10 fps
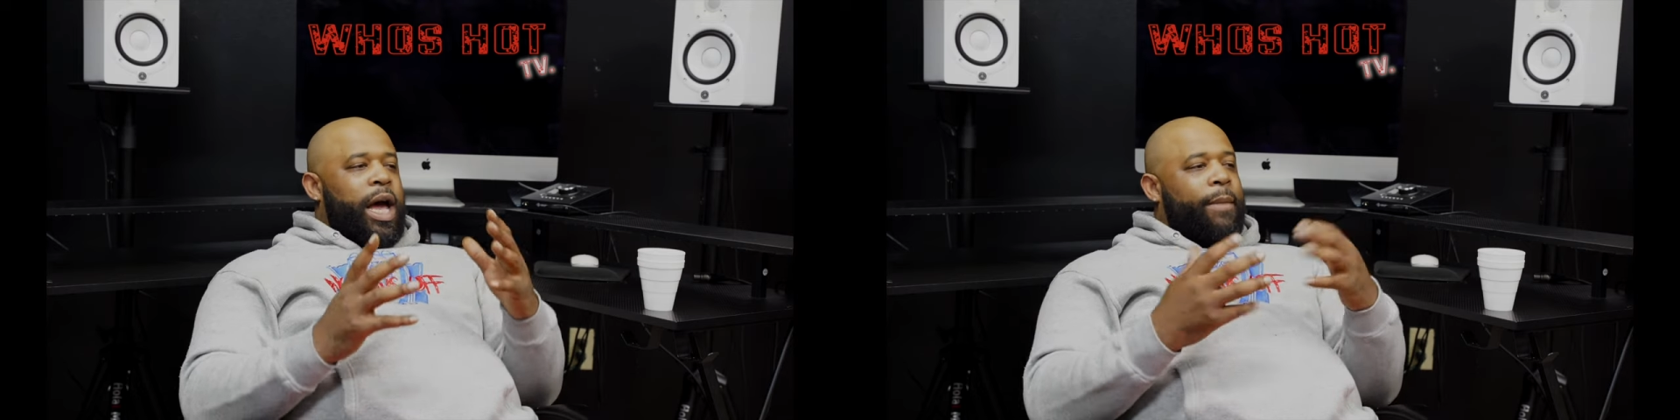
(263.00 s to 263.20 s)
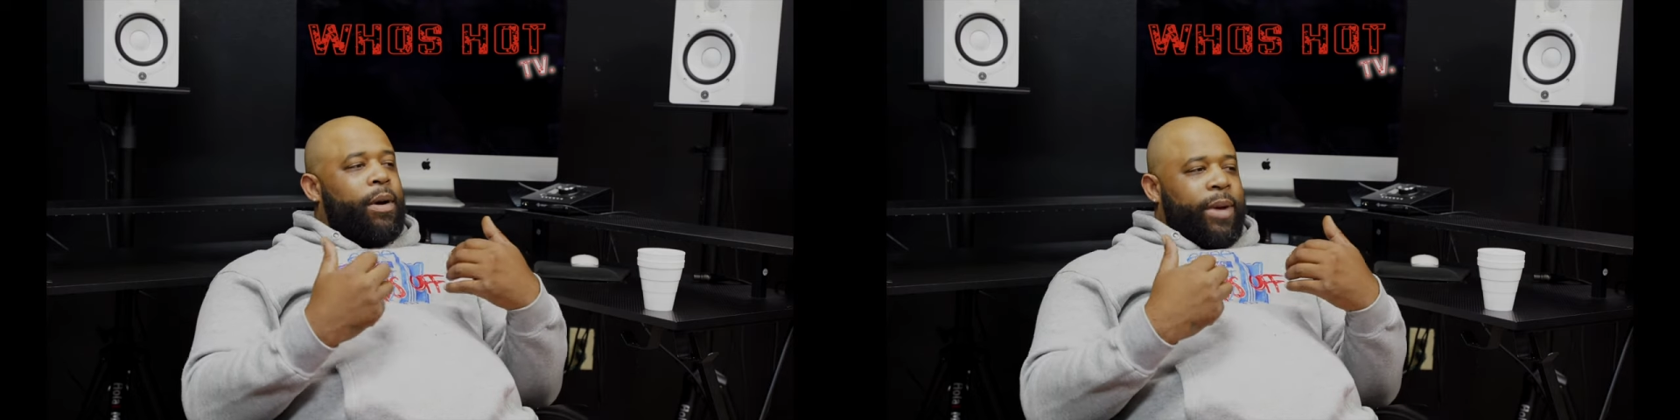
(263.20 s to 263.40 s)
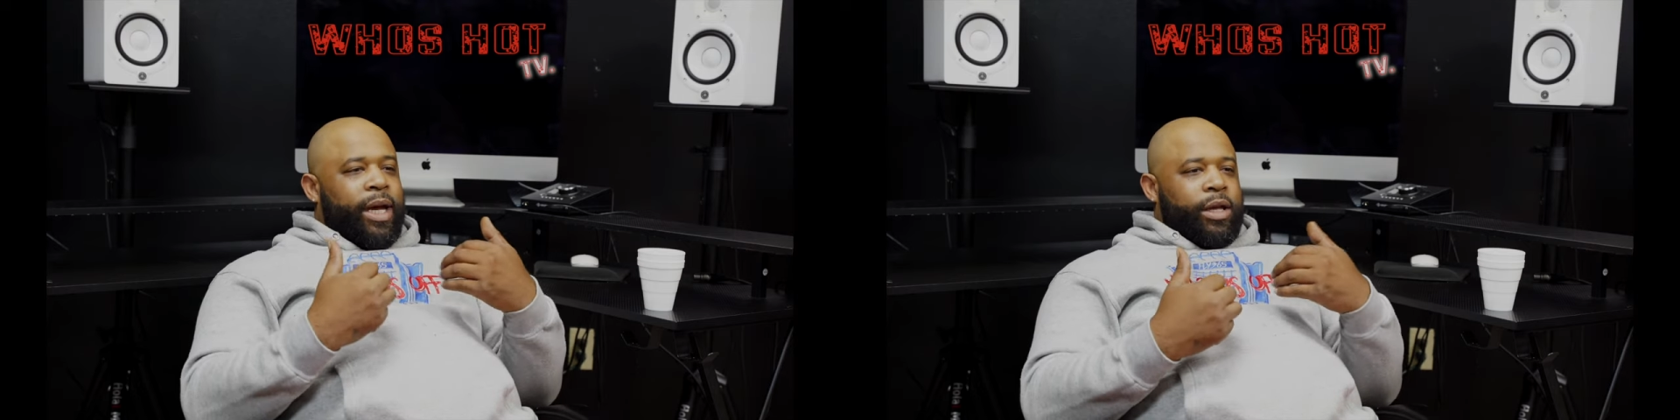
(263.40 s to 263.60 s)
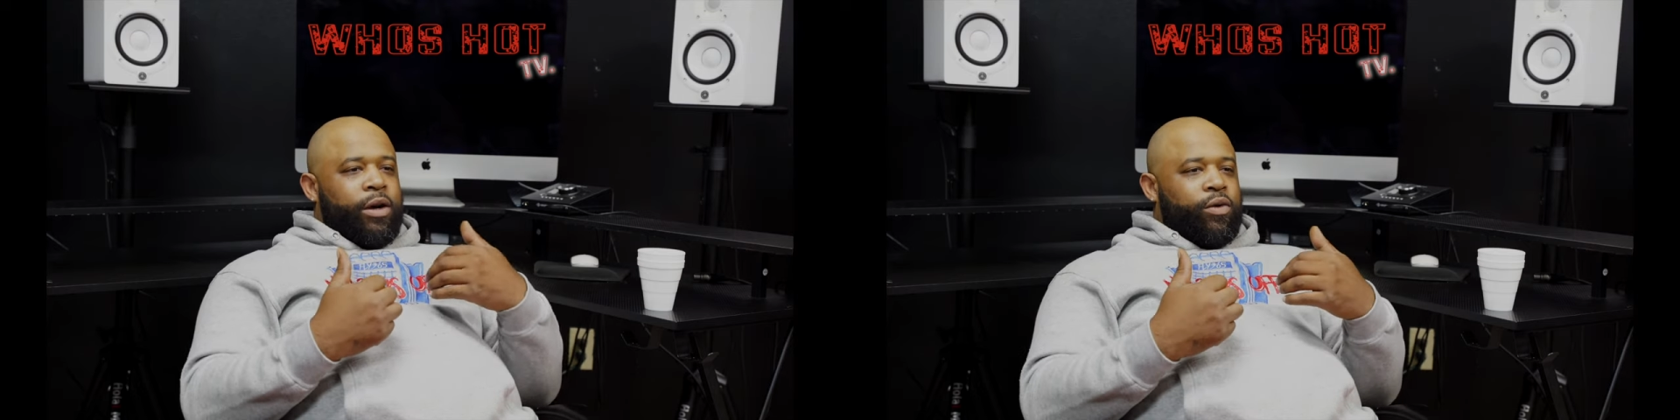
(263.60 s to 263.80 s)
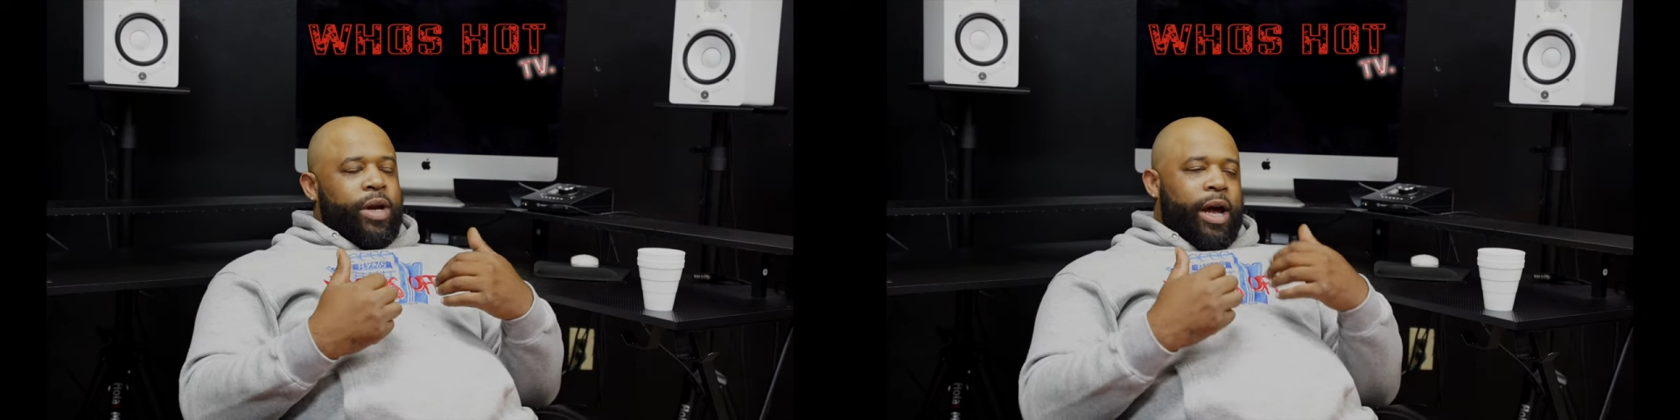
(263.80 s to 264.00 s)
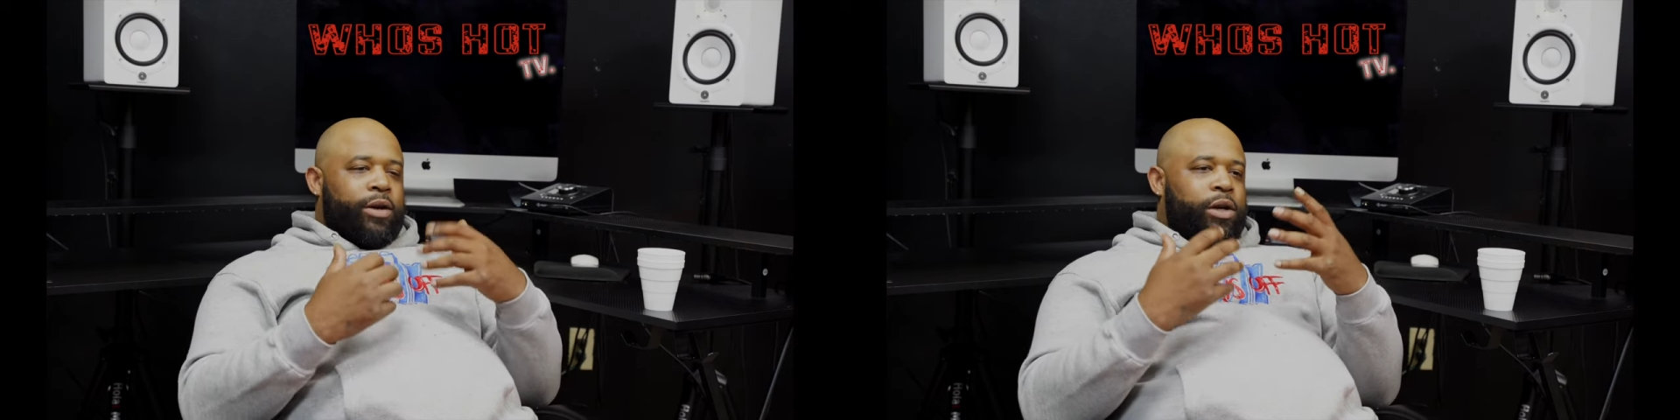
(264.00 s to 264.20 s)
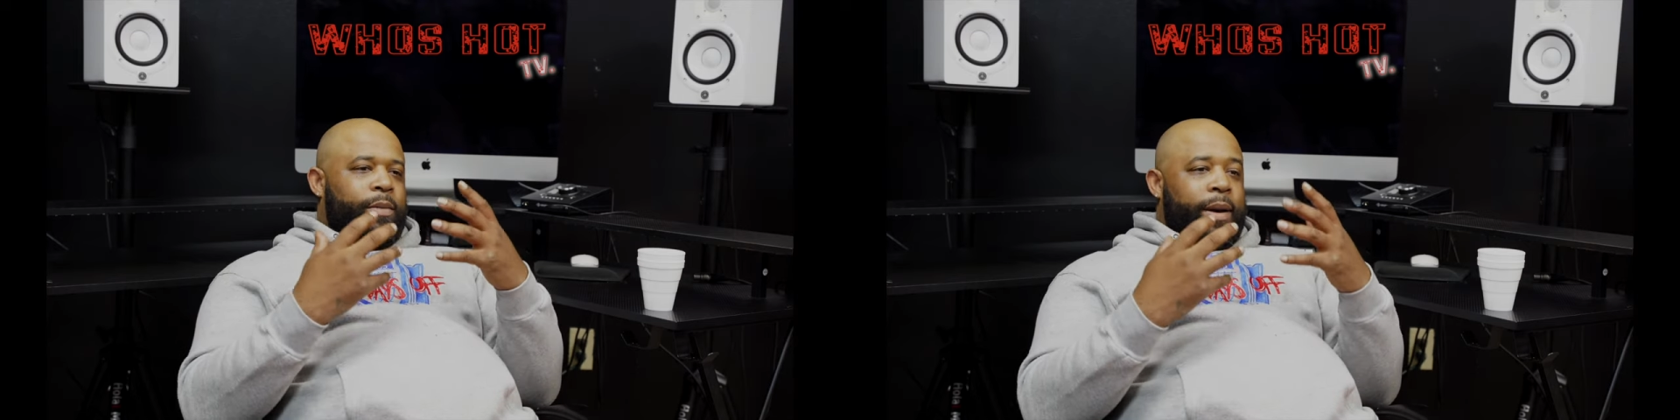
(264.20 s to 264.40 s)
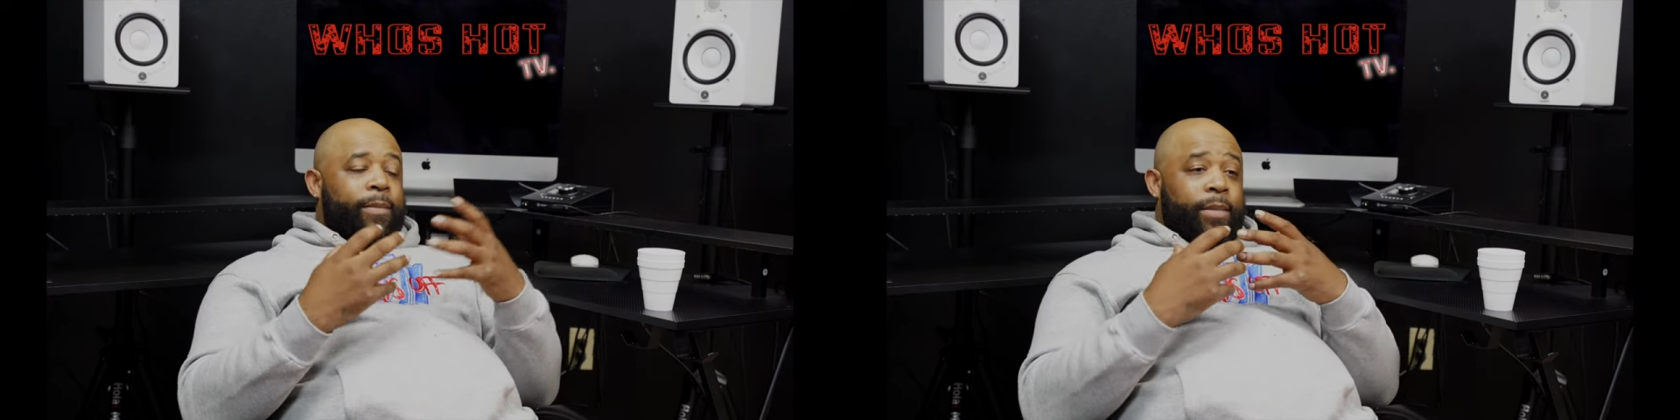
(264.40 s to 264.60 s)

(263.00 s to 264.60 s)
I'm a big dude now, so my